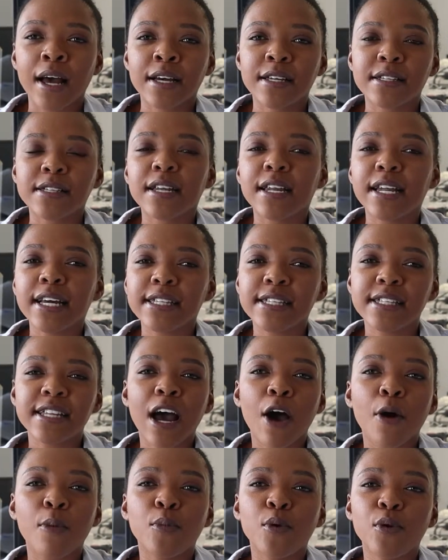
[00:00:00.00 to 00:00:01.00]
So let's
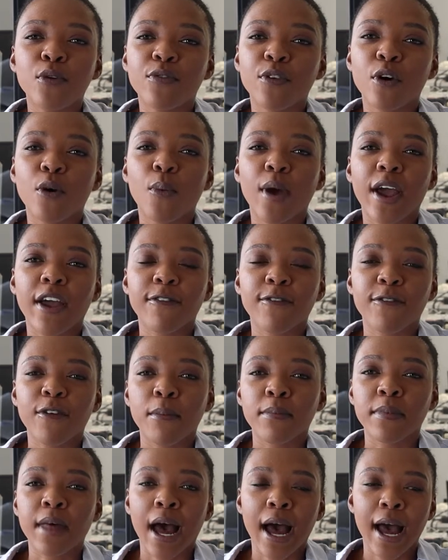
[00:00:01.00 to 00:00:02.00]
now move away
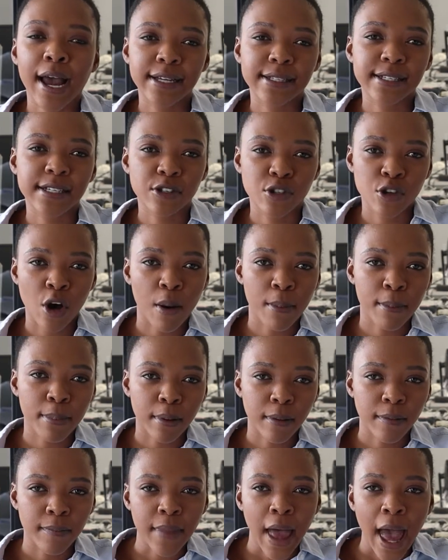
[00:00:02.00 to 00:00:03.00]
from the height
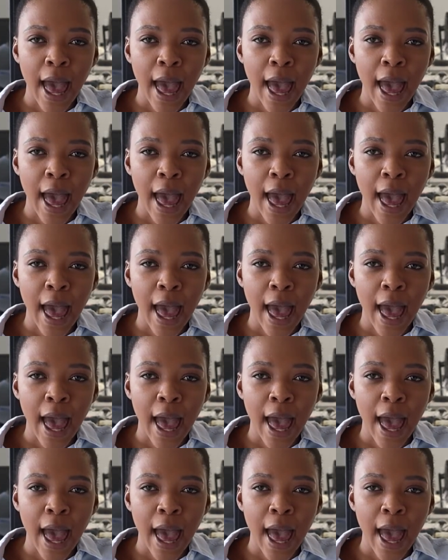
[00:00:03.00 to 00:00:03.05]
example